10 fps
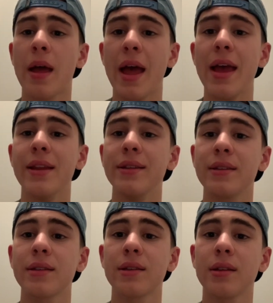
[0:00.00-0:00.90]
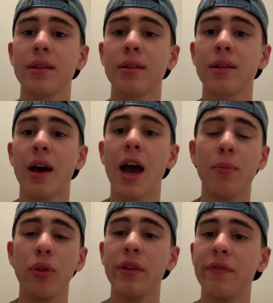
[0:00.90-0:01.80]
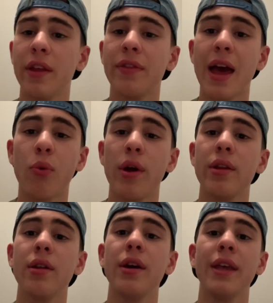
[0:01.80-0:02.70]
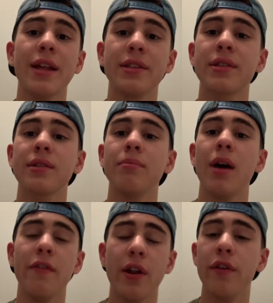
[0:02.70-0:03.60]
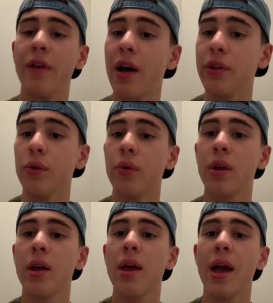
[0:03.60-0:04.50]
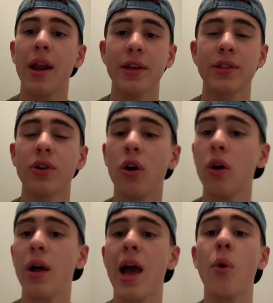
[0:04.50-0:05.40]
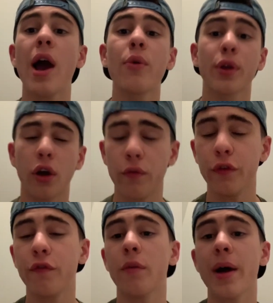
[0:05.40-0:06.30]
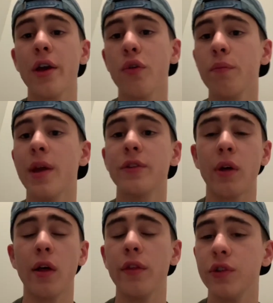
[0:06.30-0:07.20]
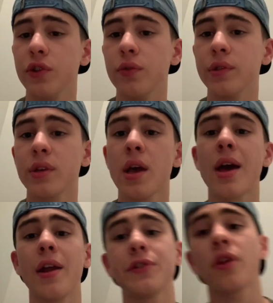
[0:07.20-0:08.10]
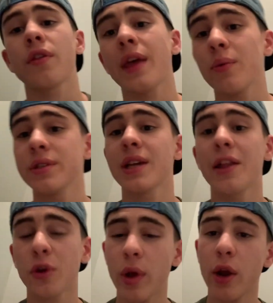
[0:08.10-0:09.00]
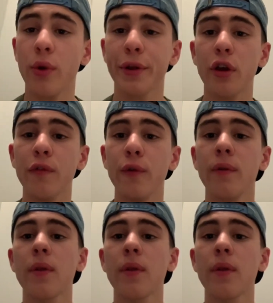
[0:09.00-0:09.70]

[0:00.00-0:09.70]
And I believe that went against my very value. And I saw how I recovered from my own mental health issues. I saw that was not the way I recovered.